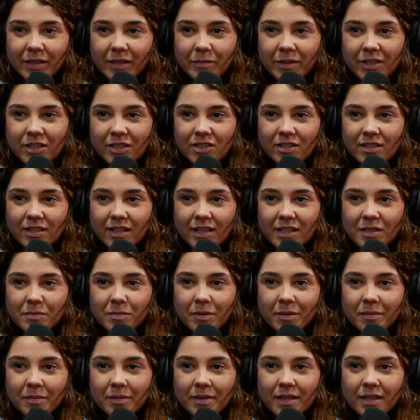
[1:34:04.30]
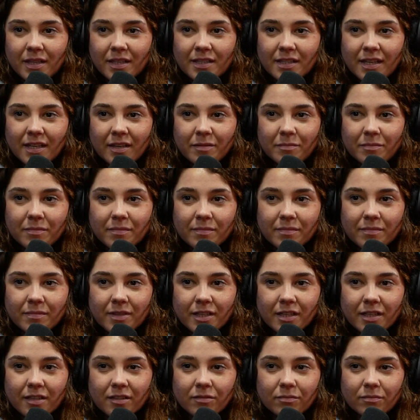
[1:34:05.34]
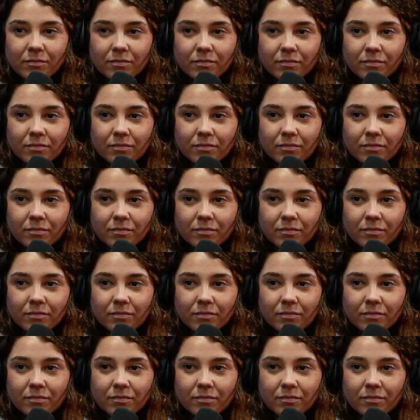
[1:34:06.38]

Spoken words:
I imagine that's probably the same. Yeah.